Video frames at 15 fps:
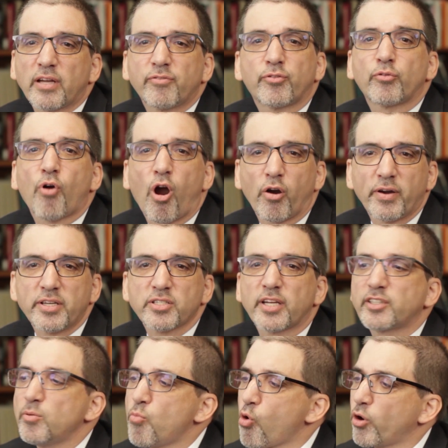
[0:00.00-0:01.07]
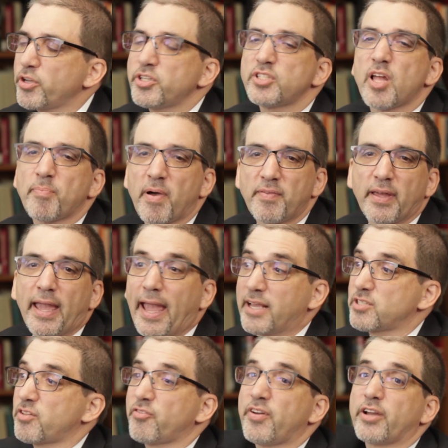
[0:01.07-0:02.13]
like Ferraris. Like the more you step on the
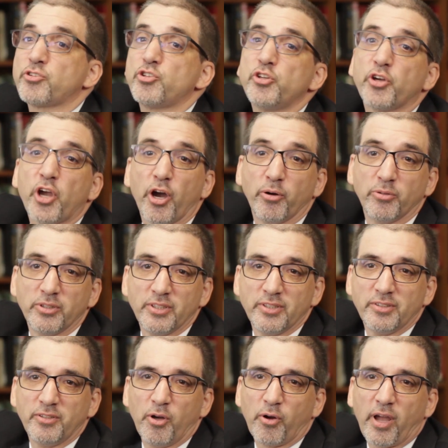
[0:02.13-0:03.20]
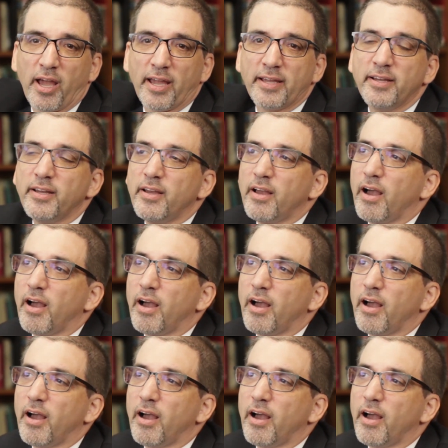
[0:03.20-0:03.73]
gas, the faster you go, okay?